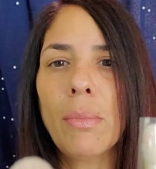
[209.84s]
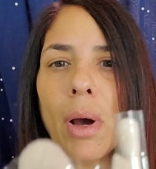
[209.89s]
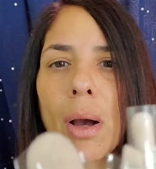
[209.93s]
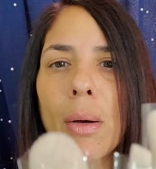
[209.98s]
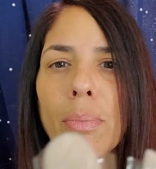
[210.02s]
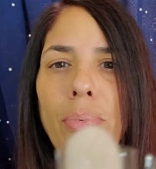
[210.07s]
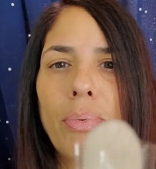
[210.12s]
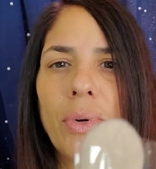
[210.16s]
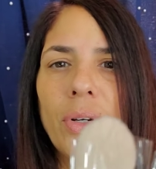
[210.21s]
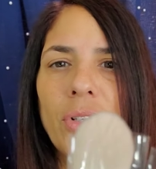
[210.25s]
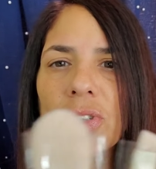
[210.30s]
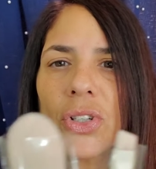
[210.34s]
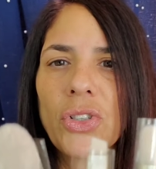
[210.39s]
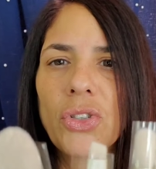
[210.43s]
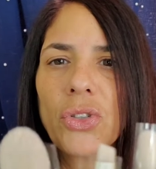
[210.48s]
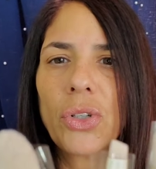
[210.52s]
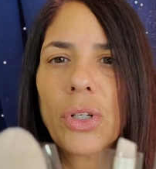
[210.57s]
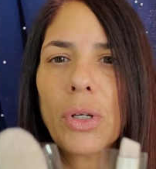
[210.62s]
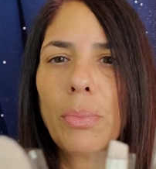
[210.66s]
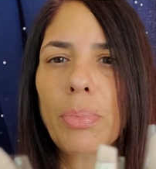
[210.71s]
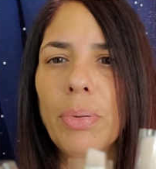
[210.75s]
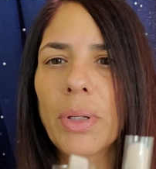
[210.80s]
a brush that you
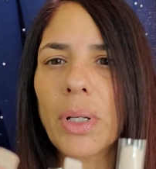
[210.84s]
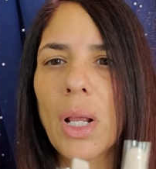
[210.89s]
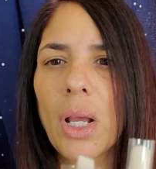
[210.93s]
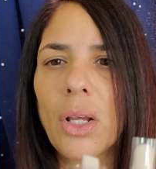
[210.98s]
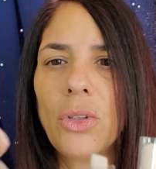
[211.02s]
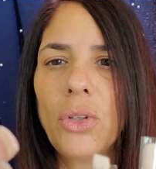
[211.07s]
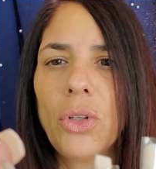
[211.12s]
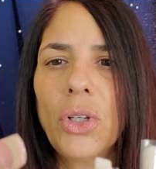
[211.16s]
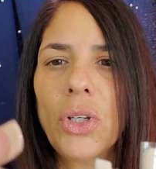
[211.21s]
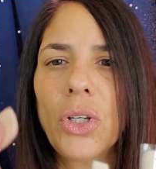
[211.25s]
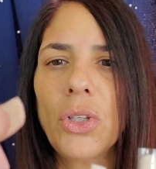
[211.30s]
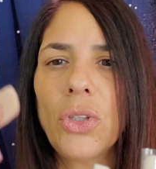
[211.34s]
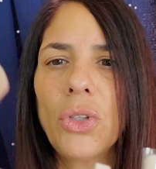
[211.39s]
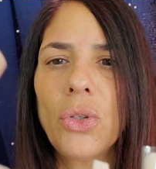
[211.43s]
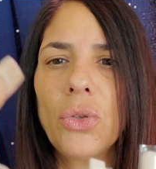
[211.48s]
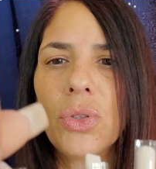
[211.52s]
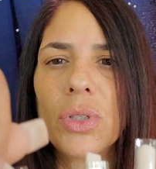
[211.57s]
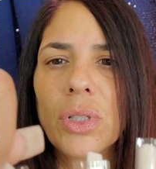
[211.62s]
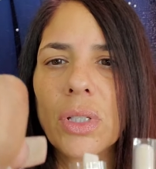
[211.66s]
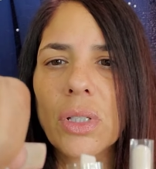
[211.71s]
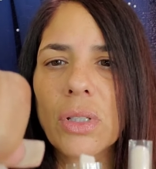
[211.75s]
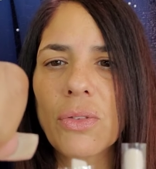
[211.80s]
can put on. You can
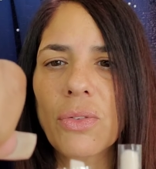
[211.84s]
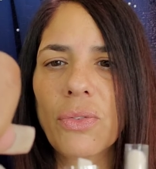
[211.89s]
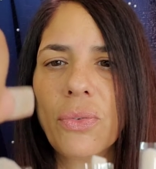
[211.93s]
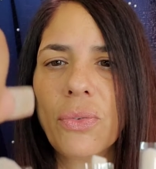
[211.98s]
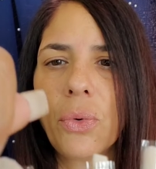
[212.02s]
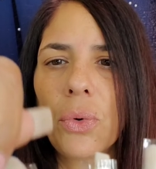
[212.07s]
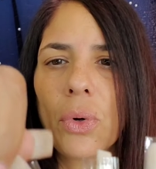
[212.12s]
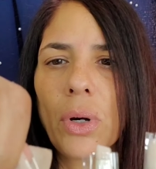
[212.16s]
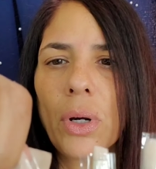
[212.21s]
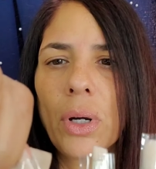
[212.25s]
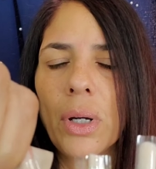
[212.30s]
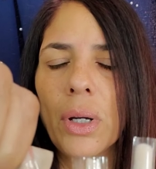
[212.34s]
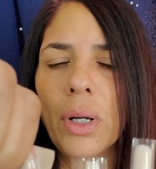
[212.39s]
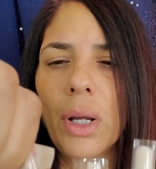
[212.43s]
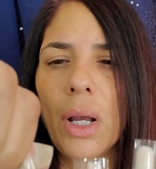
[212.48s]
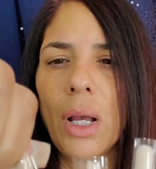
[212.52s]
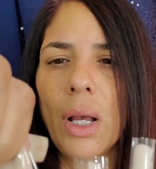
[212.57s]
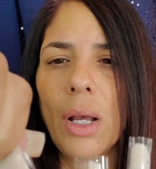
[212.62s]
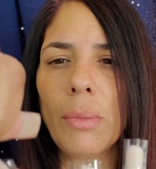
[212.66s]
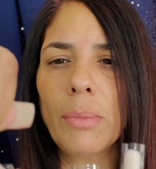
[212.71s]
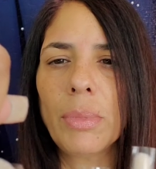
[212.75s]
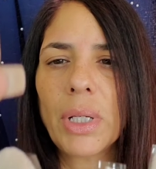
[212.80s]
use this for
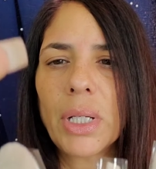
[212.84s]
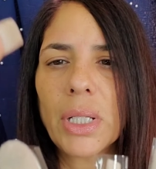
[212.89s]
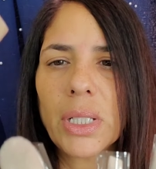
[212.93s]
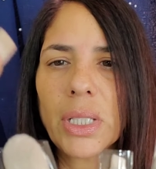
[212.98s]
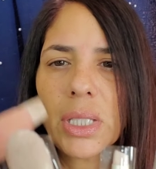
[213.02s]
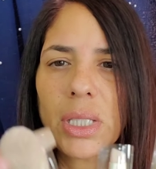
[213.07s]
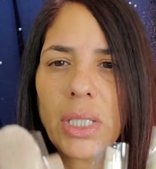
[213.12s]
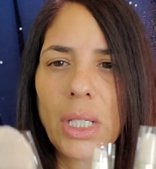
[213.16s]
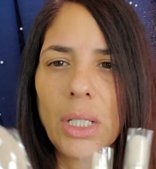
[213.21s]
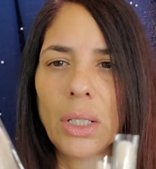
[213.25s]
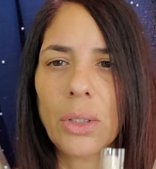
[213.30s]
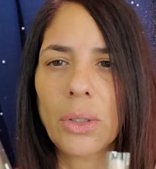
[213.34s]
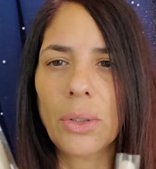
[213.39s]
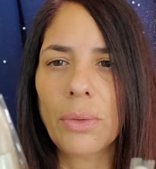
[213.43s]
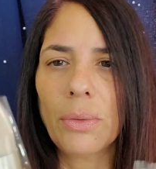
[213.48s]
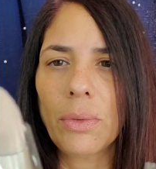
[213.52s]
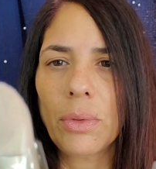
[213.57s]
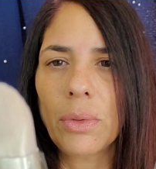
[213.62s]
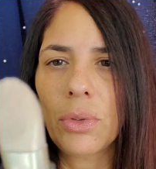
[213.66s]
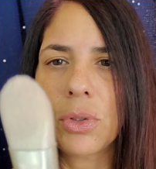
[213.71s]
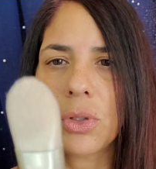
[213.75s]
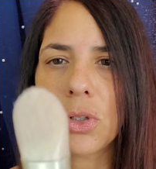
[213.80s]
concealer.
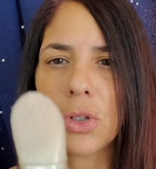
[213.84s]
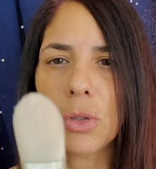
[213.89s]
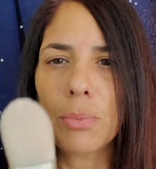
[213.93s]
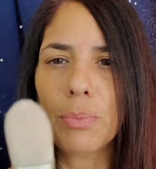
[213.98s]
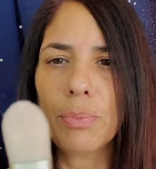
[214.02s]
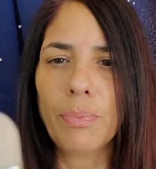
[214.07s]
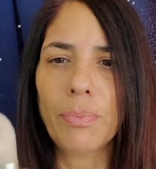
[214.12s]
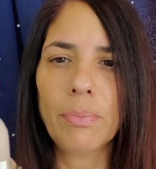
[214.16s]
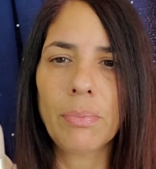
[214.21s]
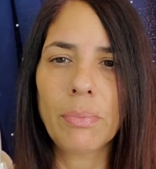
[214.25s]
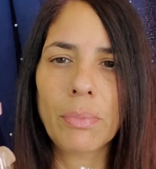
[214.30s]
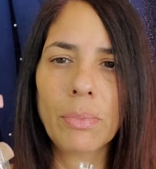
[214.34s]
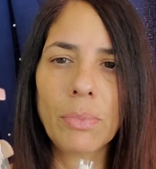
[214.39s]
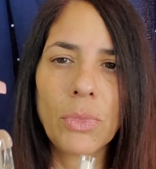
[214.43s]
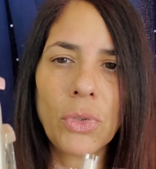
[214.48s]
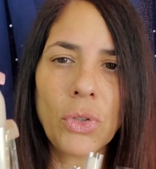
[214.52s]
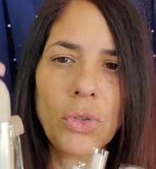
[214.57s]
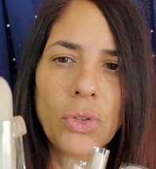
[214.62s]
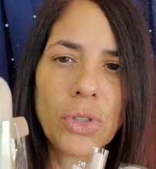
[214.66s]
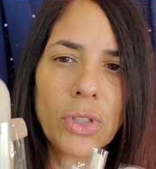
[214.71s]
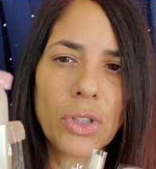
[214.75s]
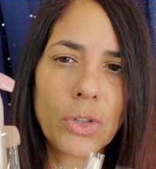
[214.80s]
You
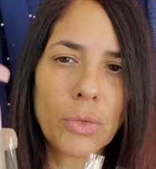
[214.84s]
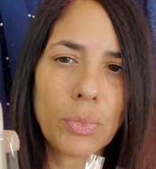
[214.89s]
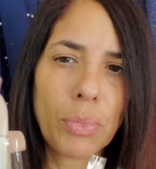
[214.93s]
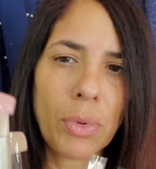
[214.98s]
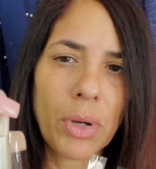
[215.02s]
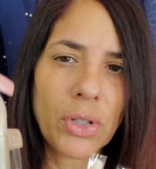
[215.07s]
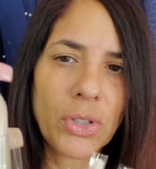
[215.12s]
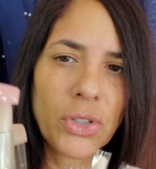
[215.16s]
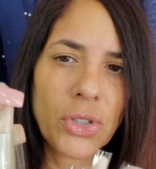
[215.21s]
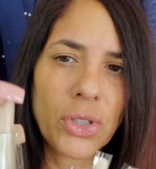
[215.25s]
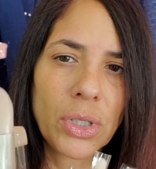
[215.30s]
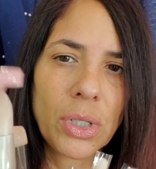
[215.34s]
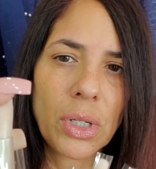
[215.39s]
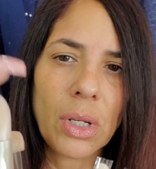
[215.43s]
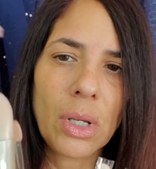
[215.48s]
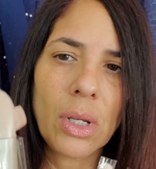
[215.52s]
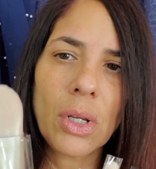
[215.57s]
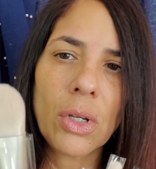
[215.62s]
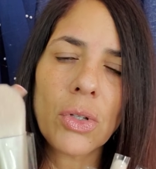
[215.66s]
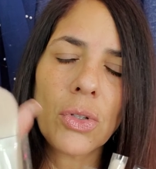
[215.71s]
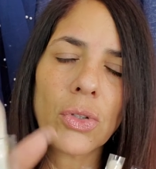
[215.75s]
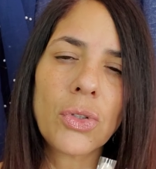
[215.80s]
can use this brush
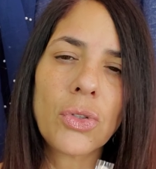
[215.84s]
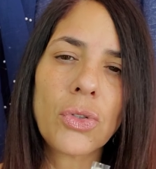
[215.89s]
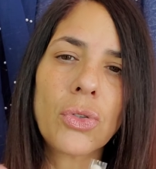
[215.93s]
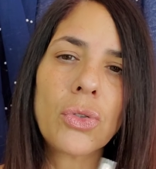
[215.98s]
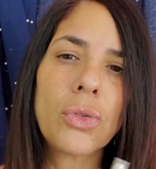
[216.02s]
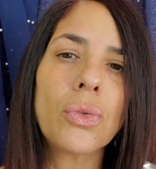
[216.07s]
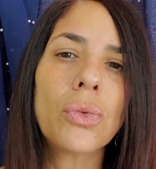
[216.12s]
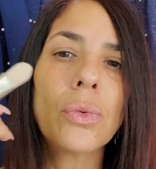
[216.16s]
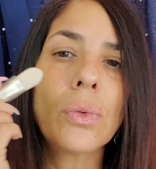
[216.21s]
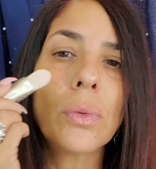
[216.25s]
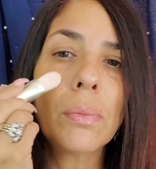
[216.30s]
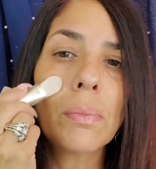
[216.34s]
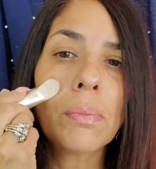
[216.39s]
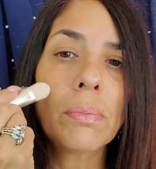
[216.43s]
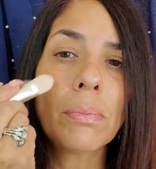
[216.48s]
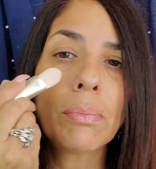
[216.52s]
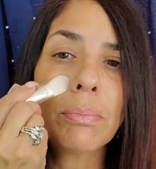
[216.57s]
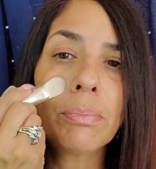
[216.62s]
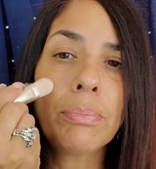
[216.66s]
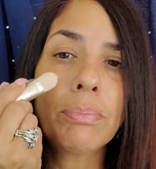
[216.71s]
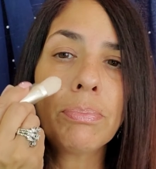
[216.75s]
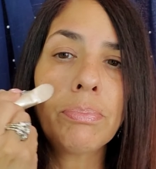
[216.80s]
to
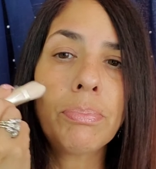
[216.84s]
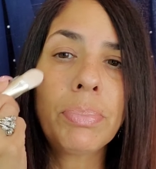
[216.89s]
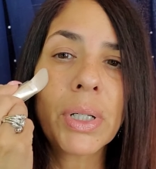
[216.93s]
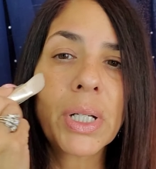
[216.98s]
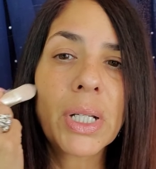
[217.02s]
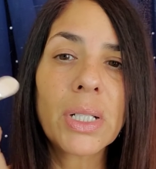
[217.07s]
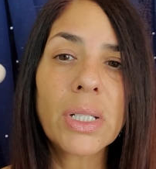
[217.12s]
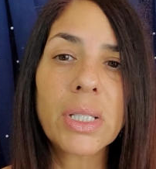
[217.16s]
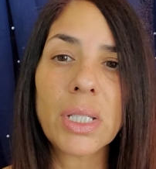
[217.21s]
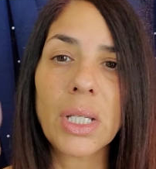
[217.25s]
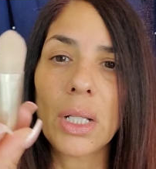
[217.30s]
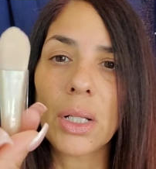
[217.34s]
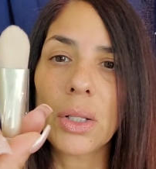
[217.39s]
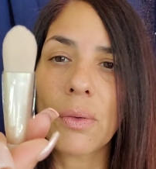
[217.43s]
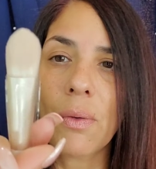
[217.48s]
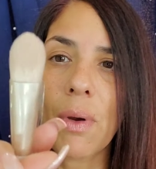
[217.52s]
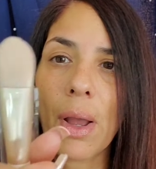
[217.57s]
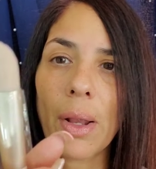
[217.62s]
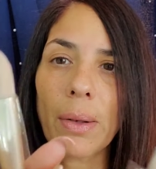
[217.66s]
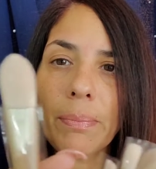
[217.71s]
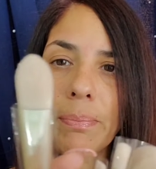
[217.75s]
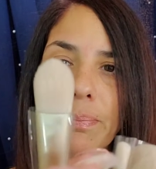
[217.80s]
put concealer
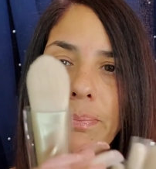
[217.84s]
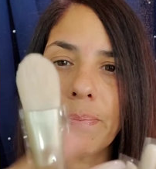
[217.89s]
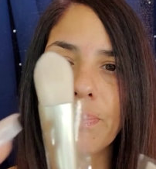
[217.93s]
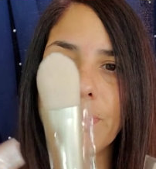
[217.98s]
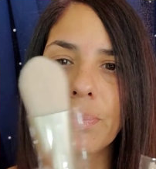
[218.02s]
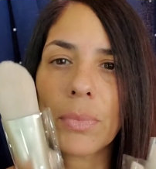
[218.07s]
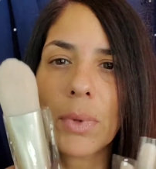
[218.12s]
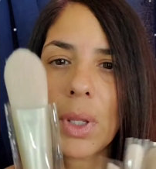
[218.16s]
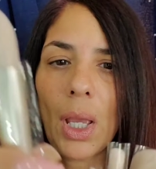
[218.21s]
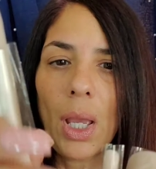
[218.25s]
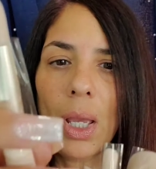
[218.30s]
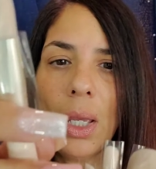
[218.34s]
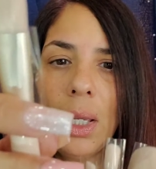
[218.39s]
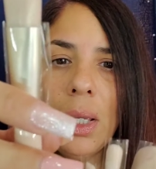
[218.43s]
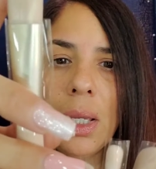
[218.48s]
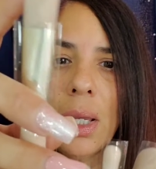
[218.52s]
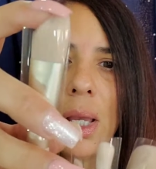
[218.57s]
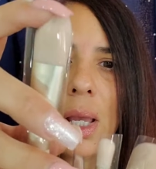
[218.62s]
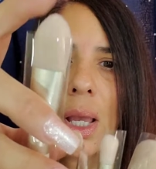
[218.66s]
on. Okay,